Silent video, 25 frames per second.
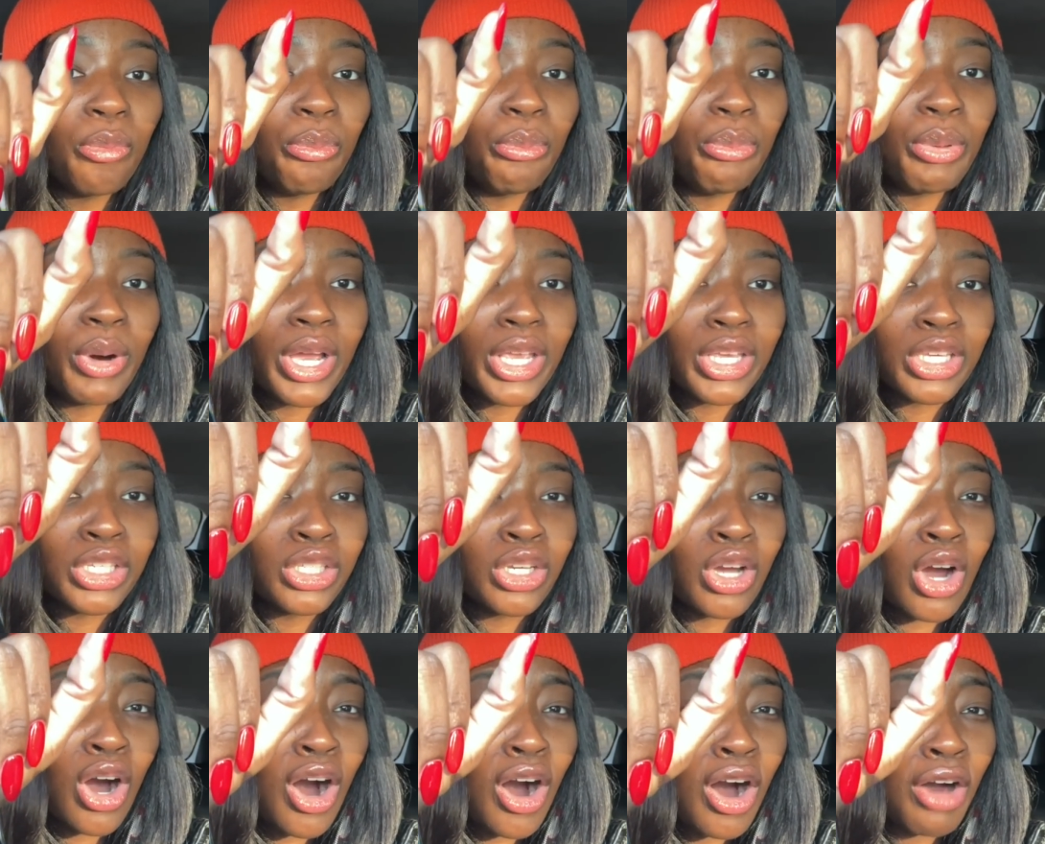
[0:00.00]
but
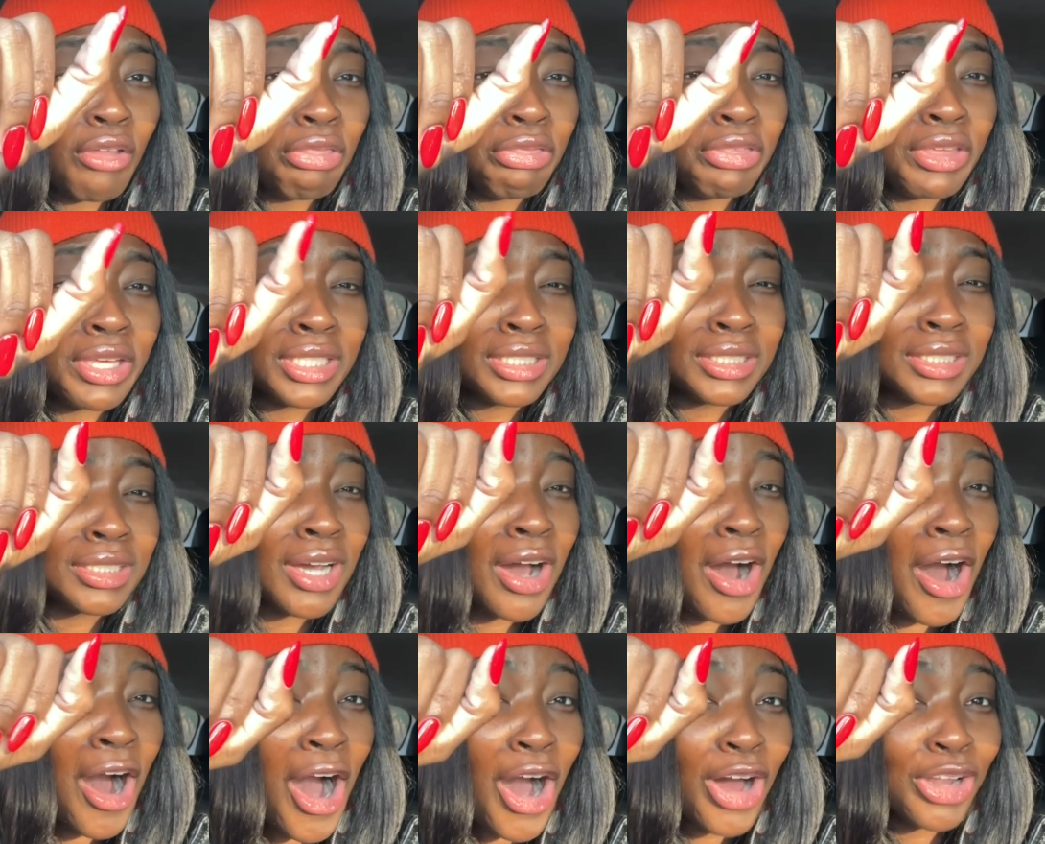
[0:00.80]
y'all, this
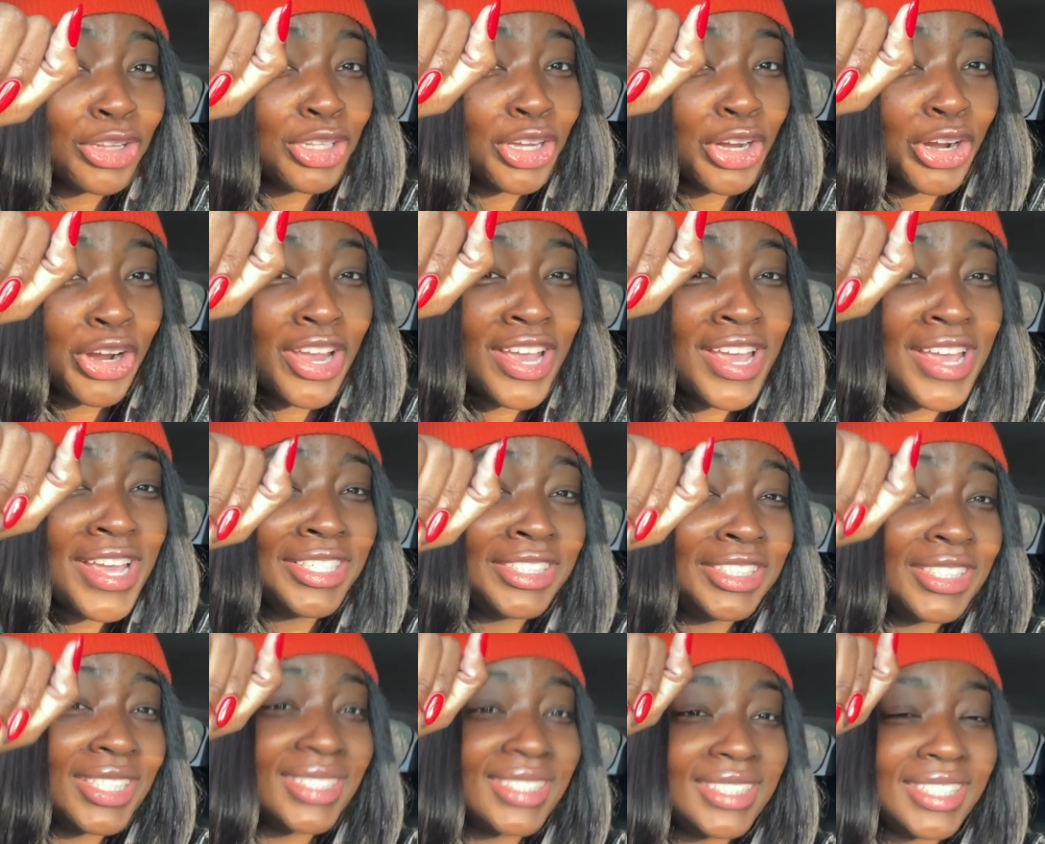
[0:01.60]
color
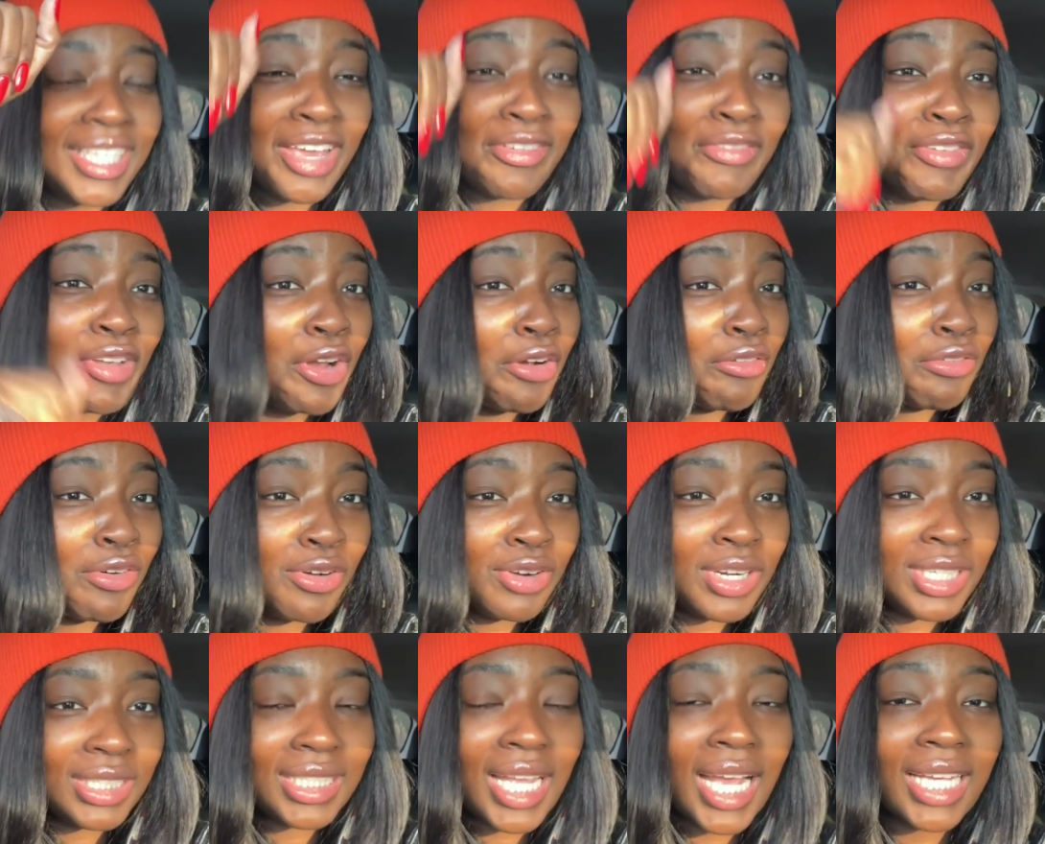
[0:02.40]
is just giving
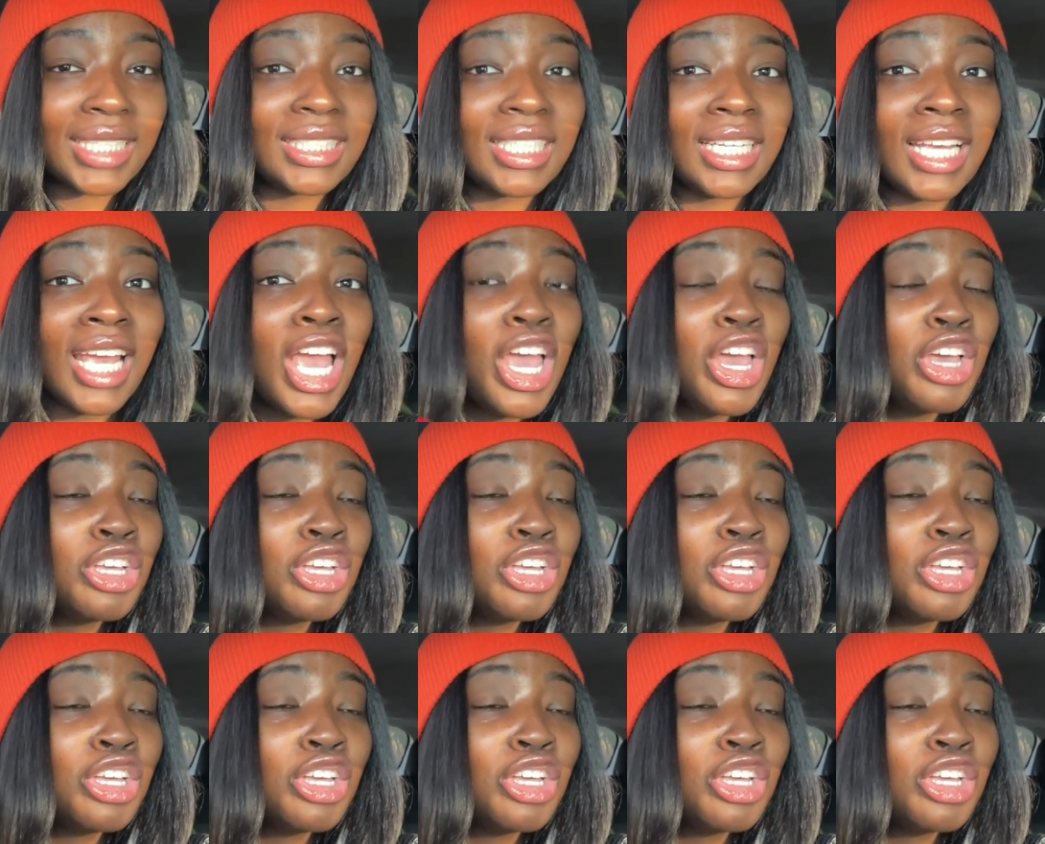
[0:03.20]
grown and sexy.